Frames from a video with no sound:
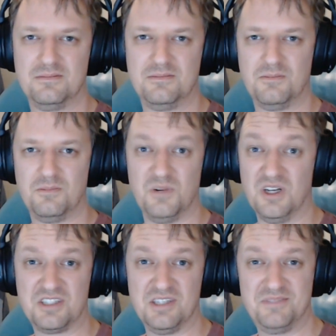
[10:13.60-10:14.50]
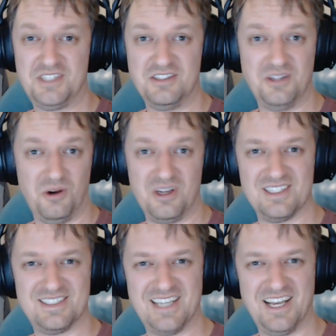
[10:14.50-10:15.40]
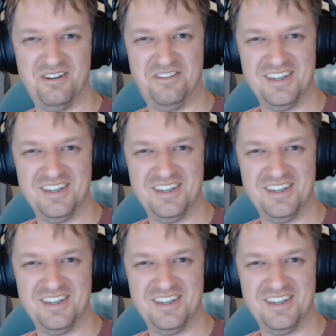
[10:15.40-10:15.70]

Welcome to Noia Dev.